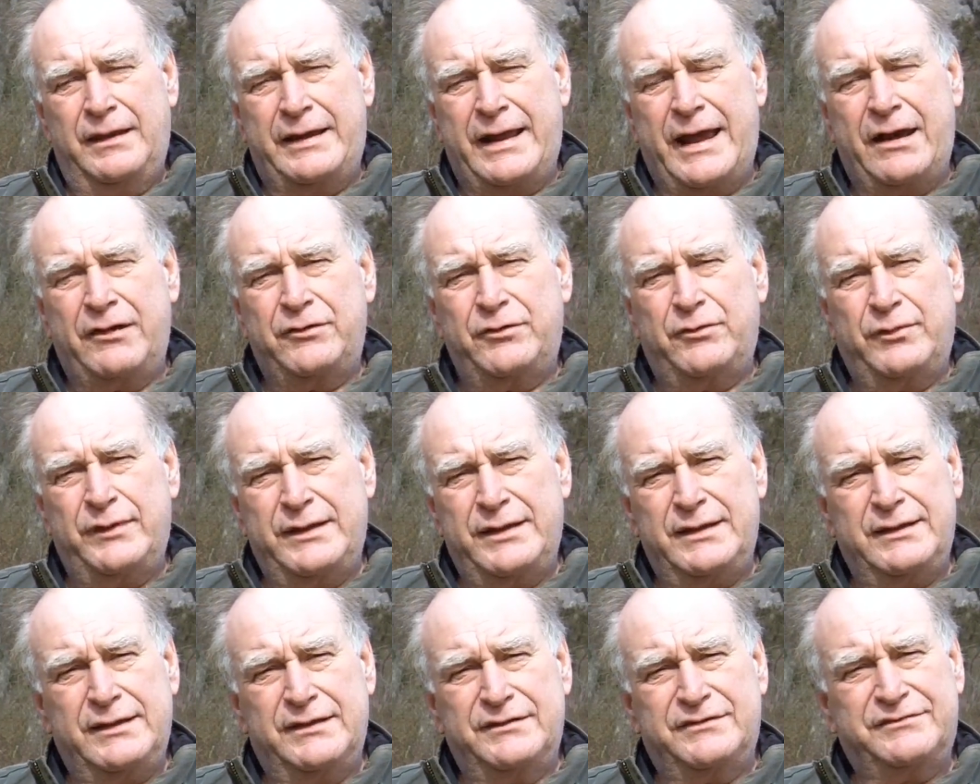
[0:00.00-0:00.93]
And how do
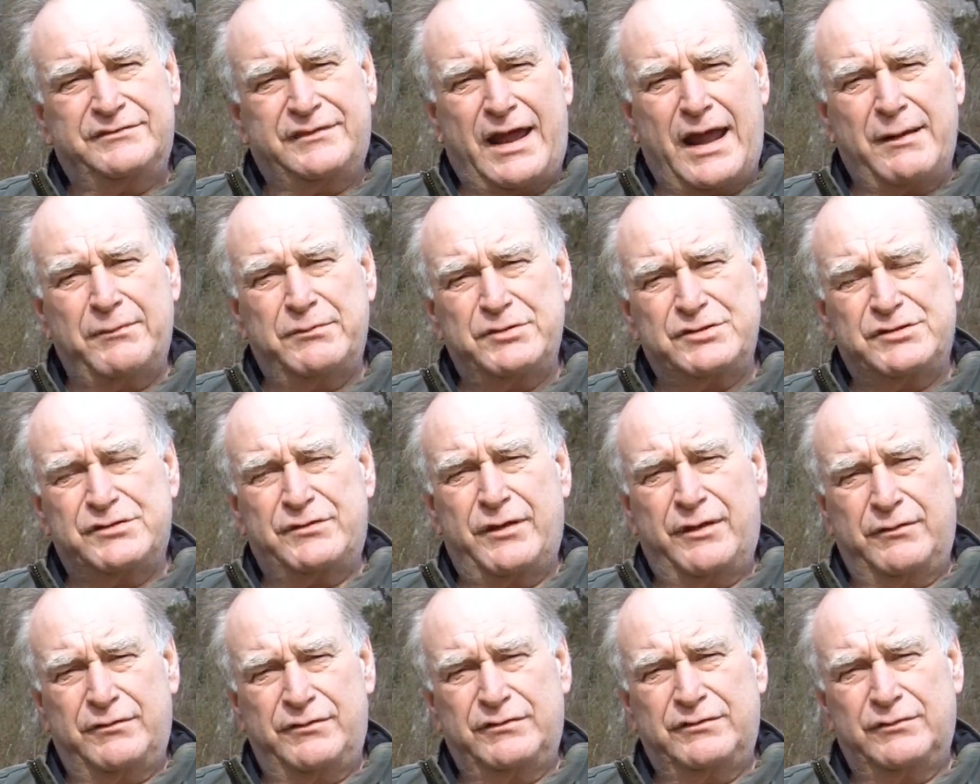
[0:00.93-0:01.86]
we establish
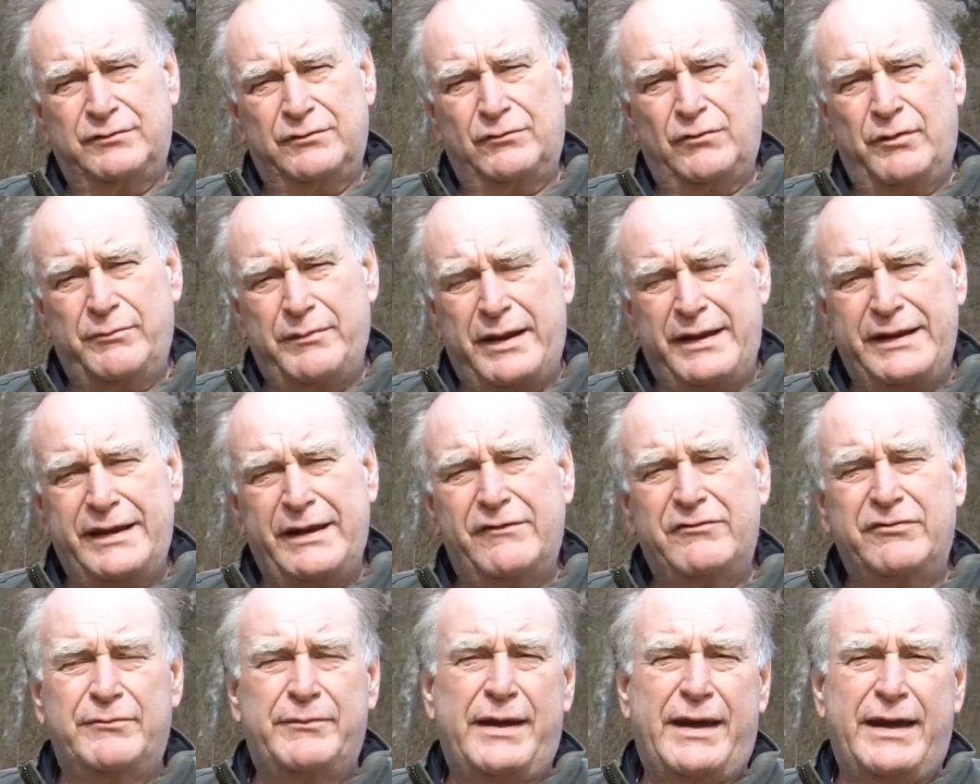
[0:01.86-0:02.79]
those? Well, many
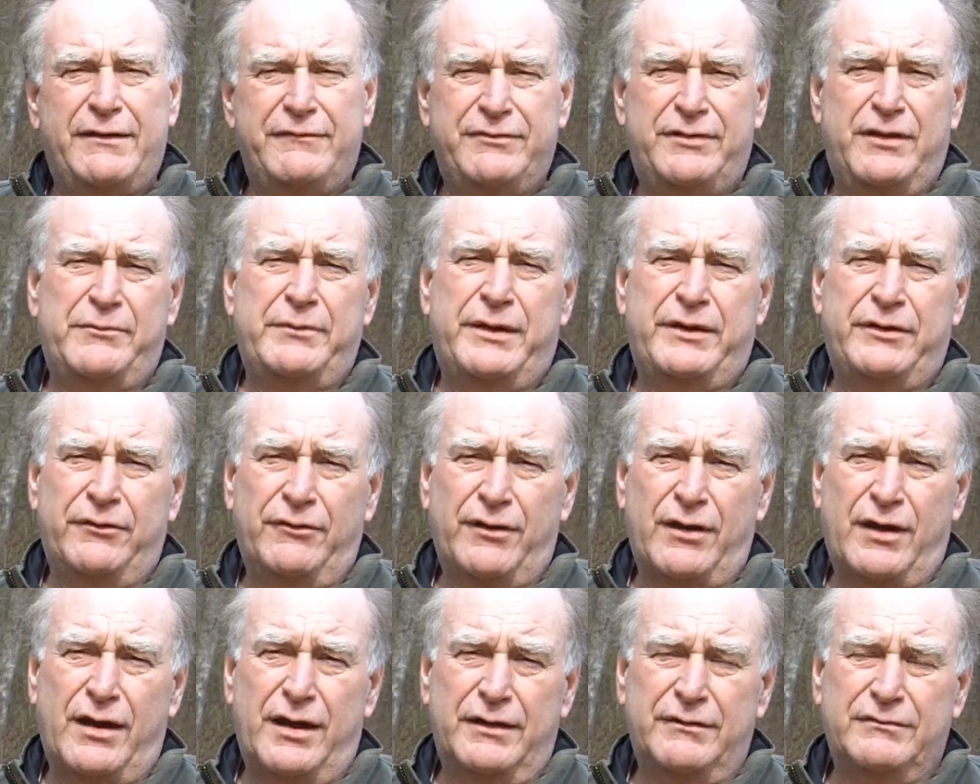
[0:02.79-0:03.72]
of them have them in our
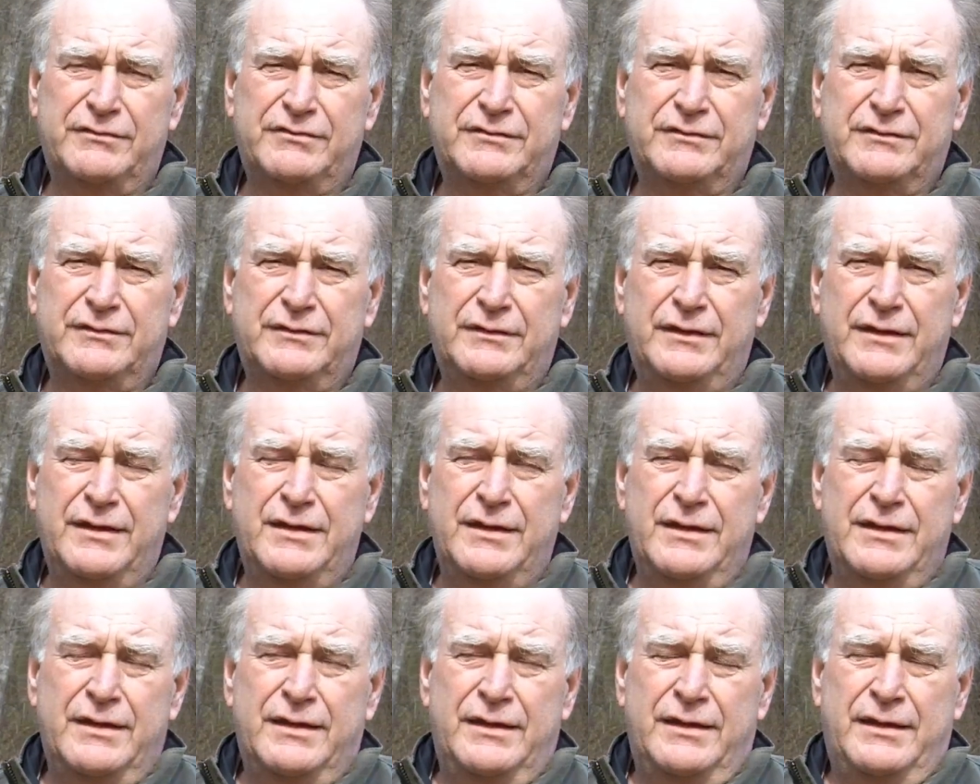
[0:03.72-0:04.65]
lives.
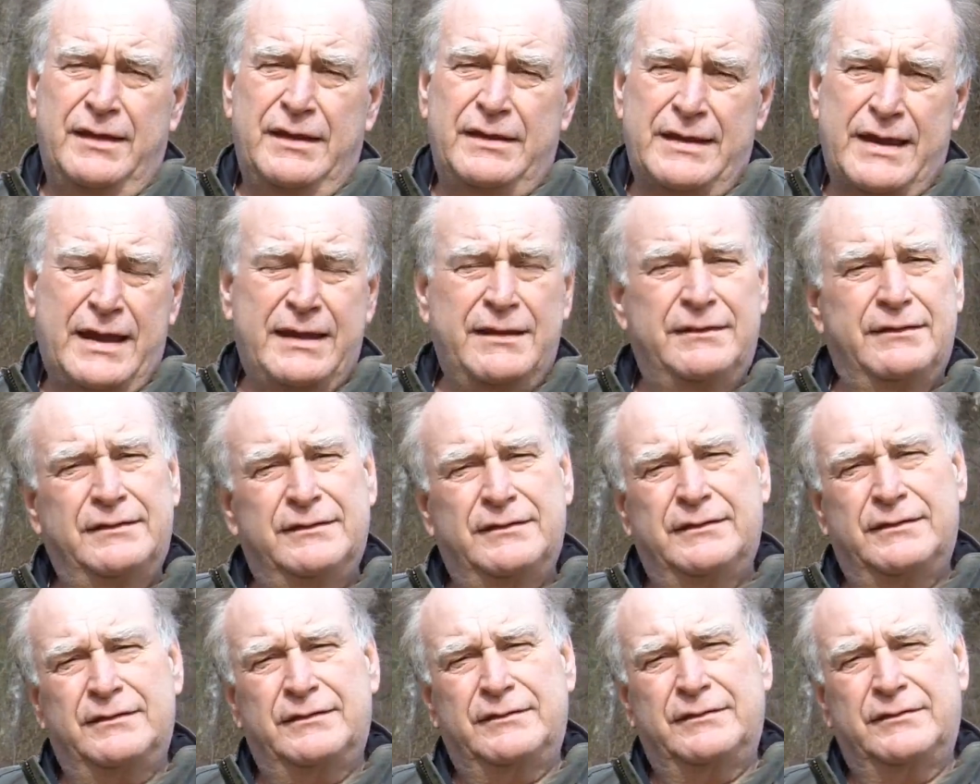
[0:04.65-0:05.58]
And yet,
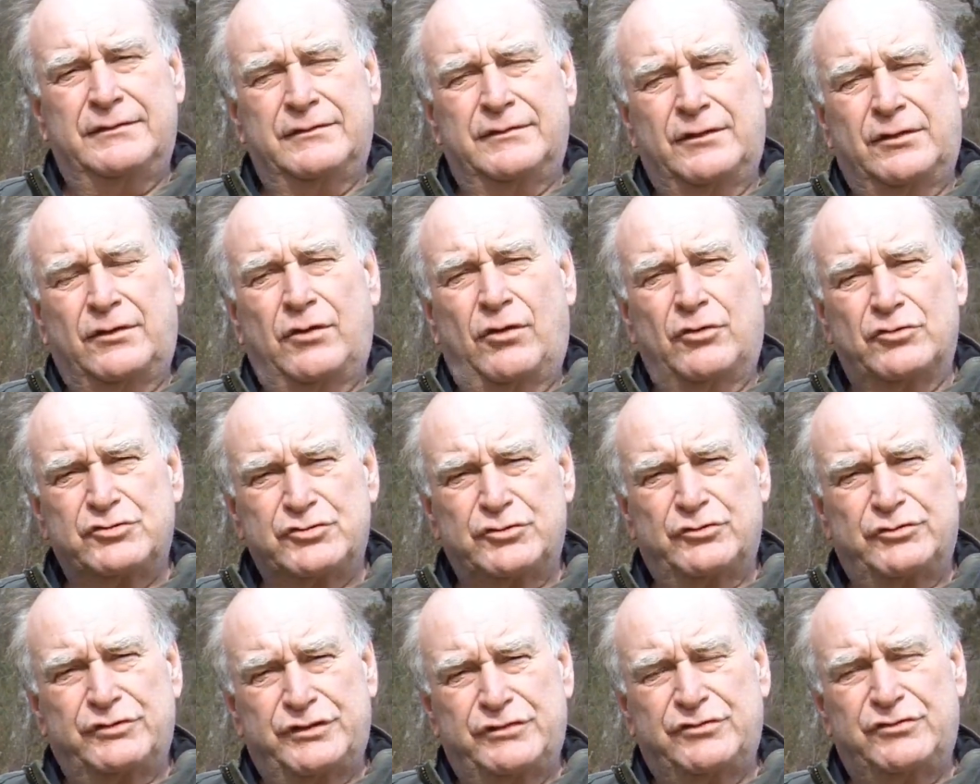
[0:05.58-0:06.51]
the
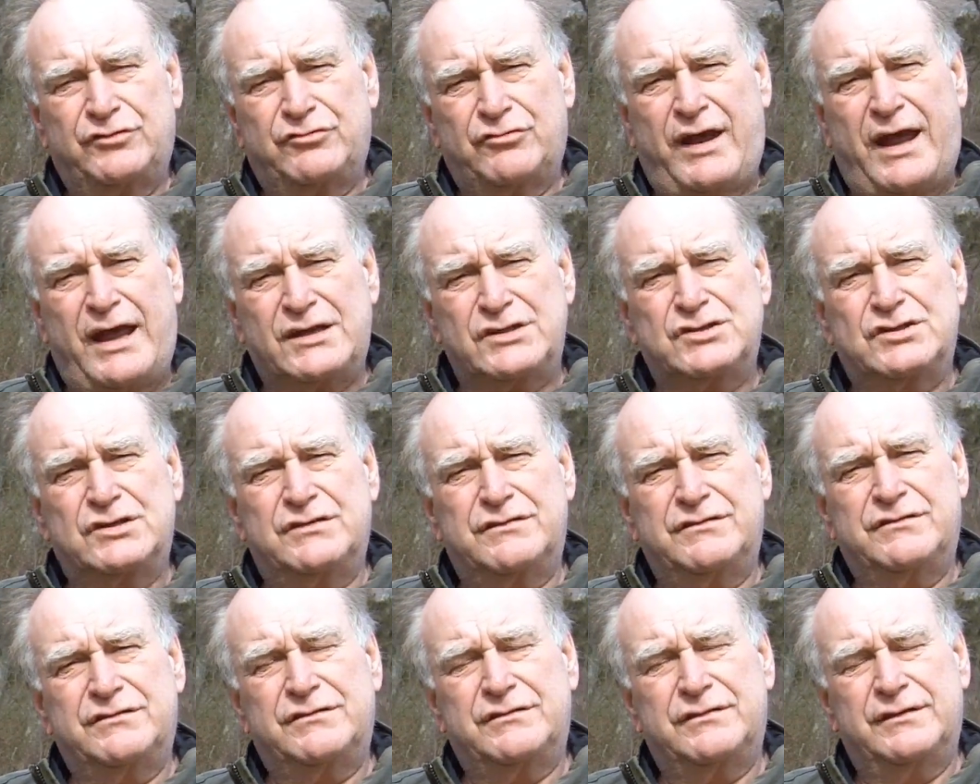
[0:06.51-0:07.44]
cultural
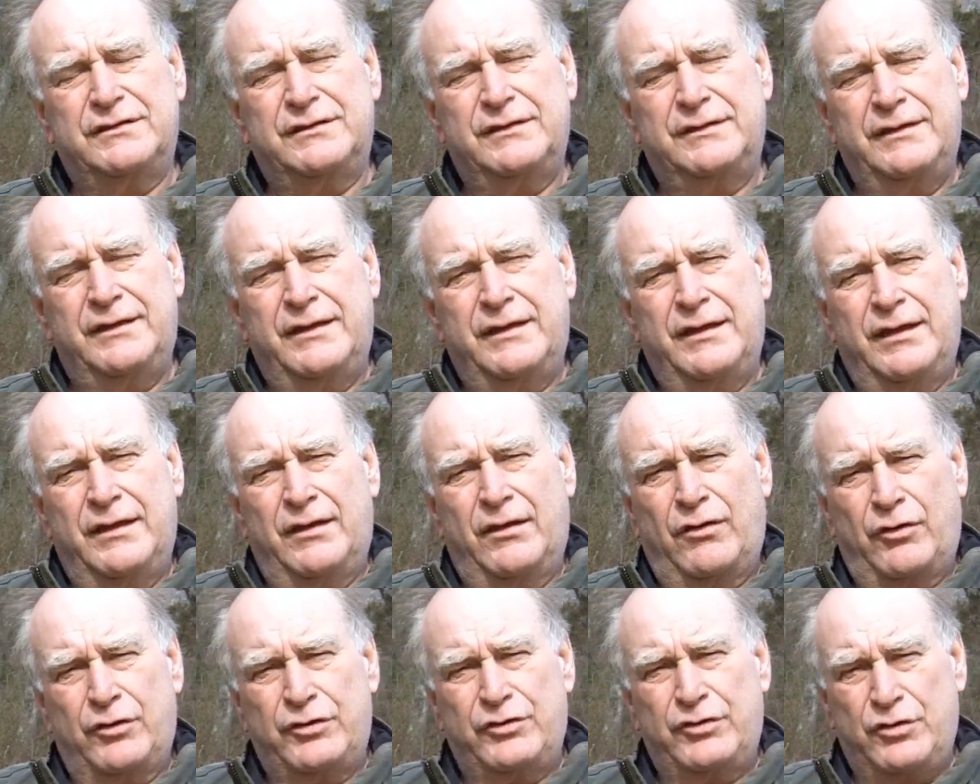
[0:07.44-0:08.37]
distractions
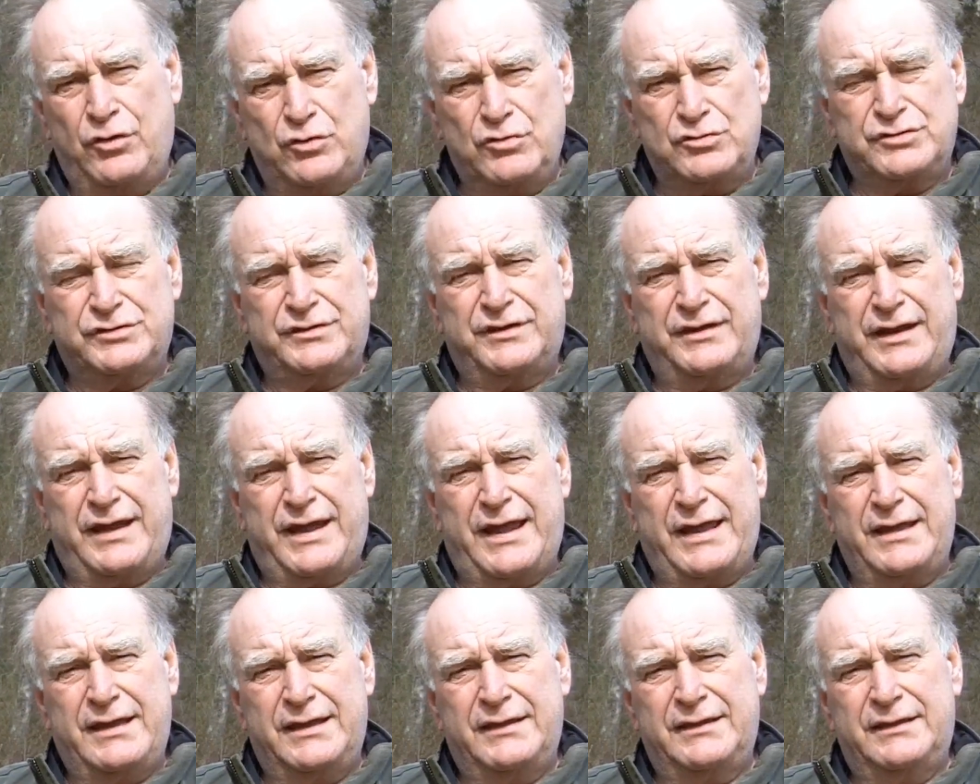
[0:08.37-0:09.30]
are huge
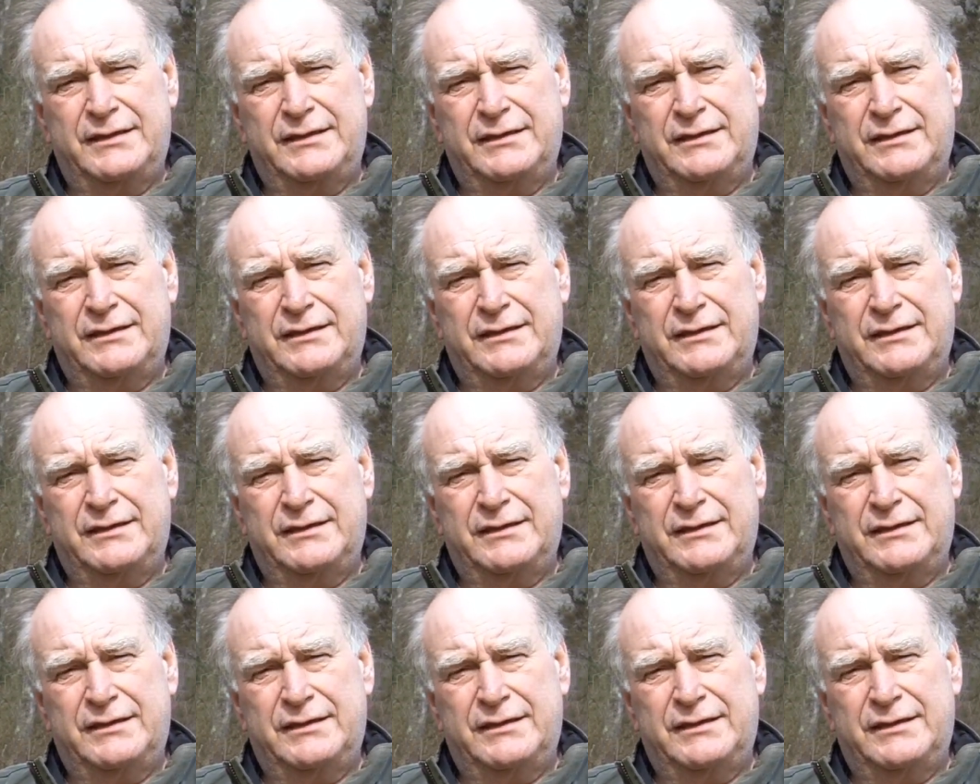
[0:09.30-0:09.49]
today.